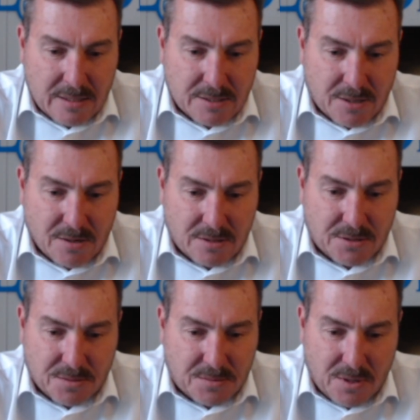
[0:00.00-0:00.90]
So not
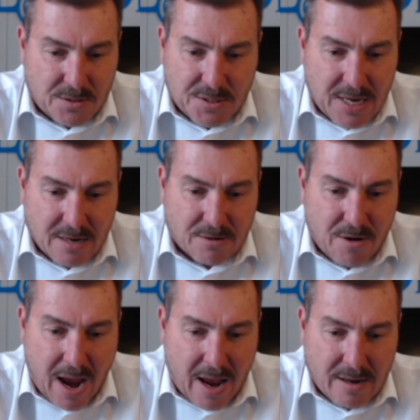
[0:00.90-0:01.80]
to sound
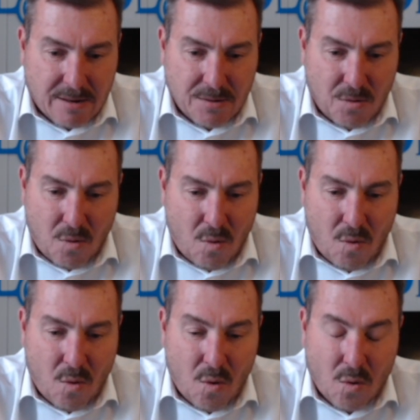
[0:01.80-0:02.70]
grand
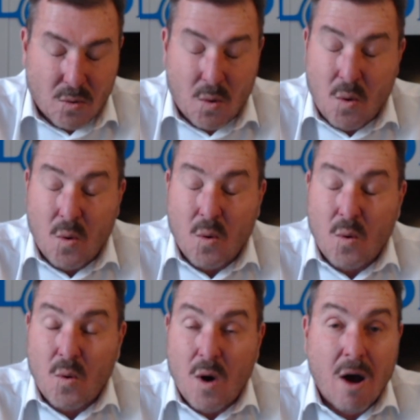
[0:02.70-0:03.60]

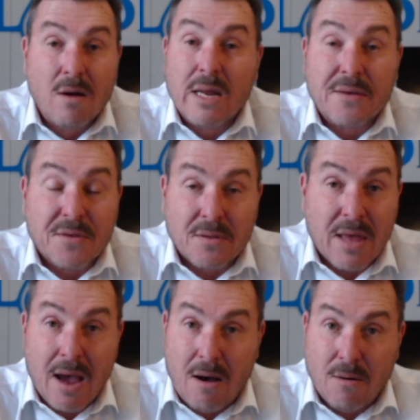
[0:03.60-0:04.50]
or holier than
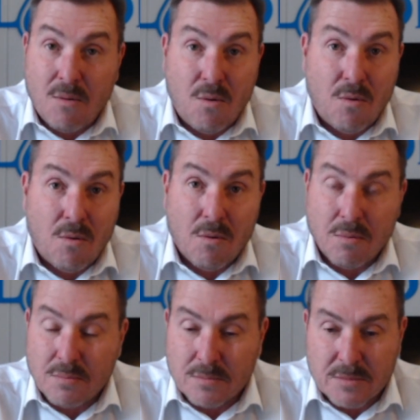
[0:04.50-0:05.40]
thou or
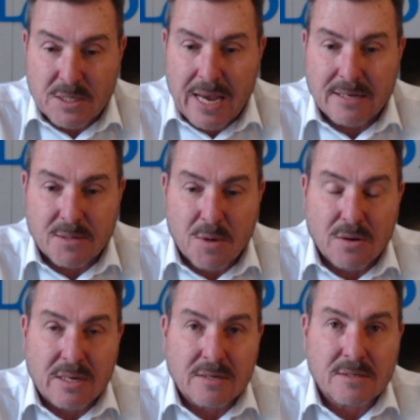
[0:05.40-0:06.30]

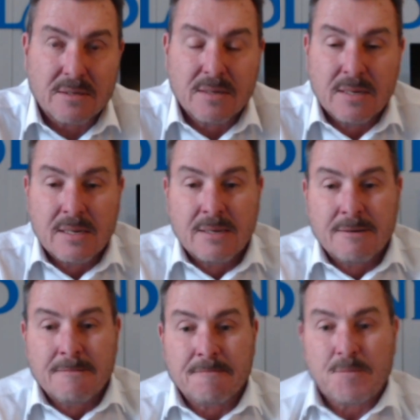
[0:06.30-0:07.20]
sanctimonious,
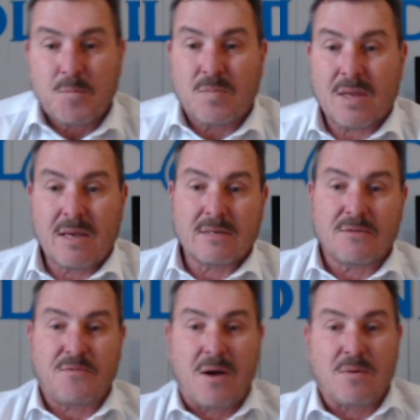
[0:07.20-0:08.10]
as
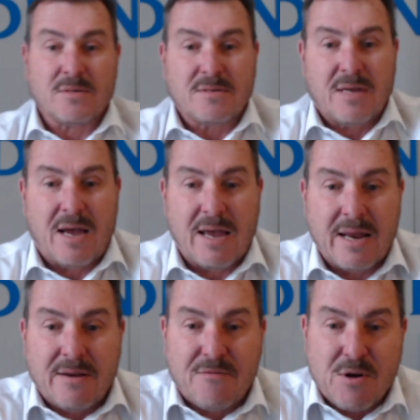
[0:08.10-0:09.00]
if I
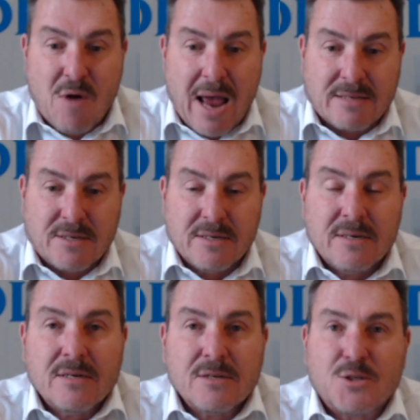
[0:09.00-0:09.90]
had every right
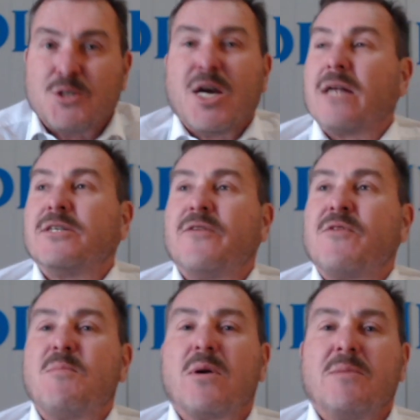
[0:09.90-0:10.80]
to judge
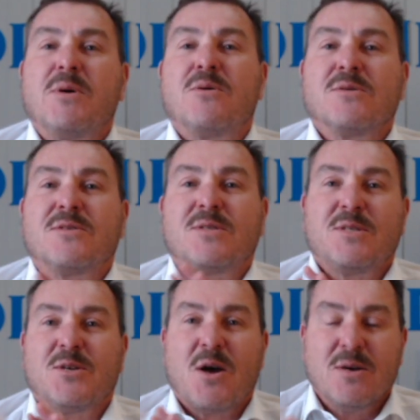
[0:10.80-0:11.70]
everybody because,
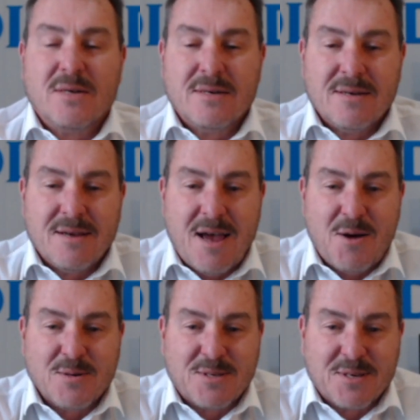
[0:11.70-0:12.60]
you know,
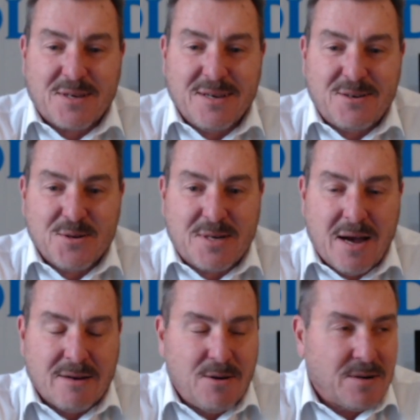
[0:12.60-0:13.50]
I was a good
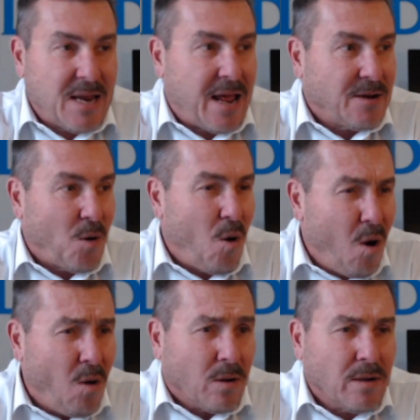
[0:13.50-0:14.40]
guy. Not at
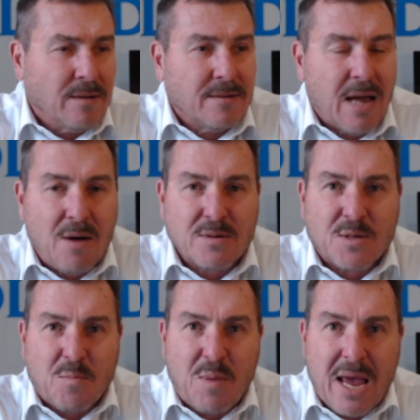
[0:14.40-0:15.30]
all. I was
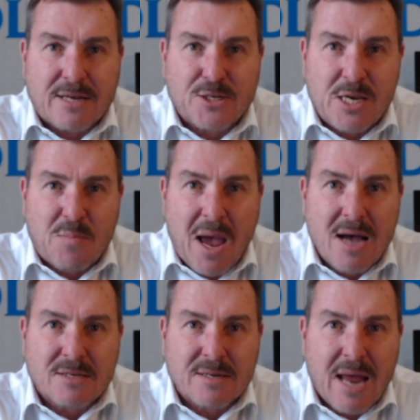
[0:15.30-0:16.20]
the black sheep,
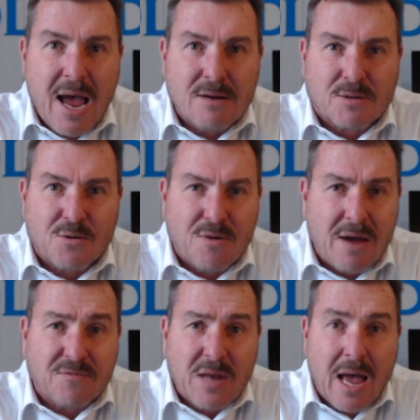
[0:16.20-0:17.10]
out and out, the
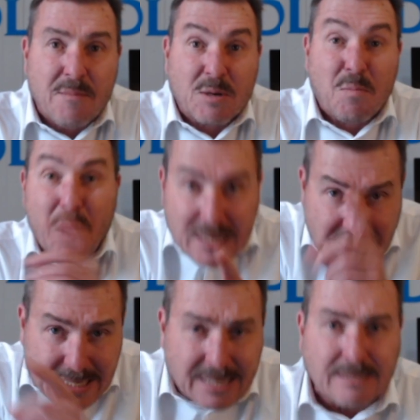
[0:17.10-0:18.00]
rough diamond. But
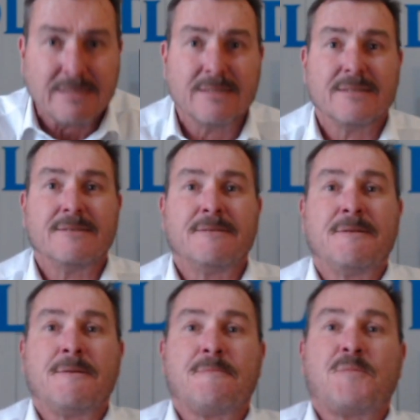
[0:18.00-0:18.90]
still,
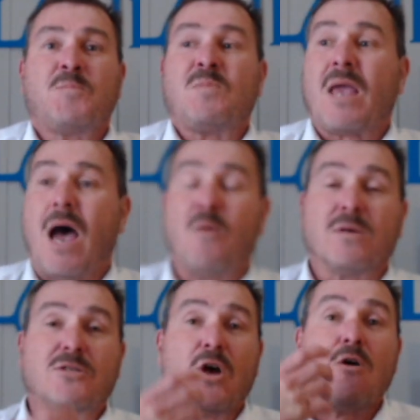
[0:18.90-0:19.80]
I
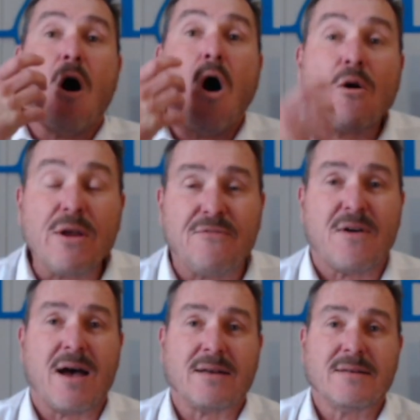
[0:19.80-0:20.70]
was so
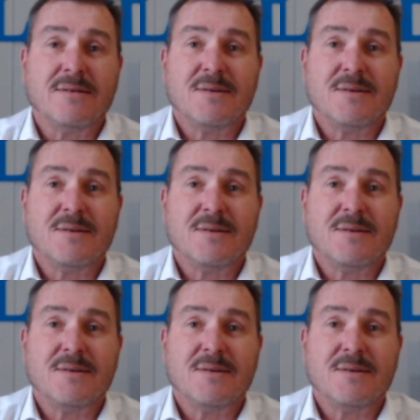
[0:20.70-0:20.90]
horrified